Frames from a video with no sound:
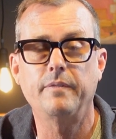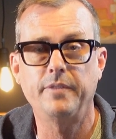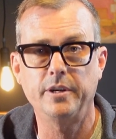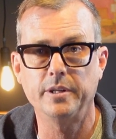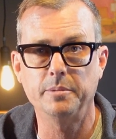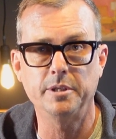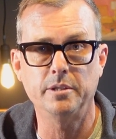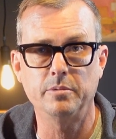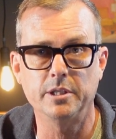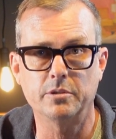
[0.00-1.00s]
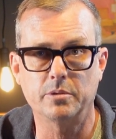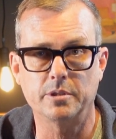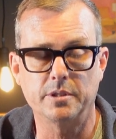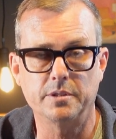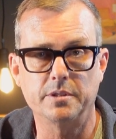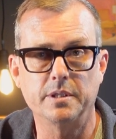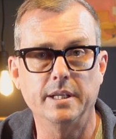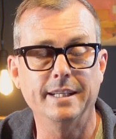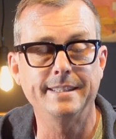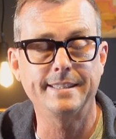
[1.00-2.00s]
very limited resources,
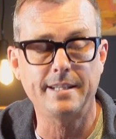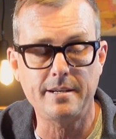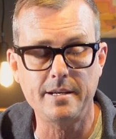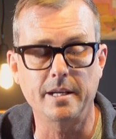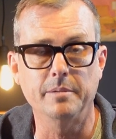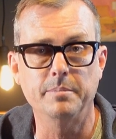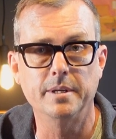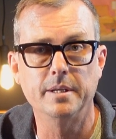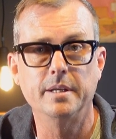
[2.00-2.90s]
and time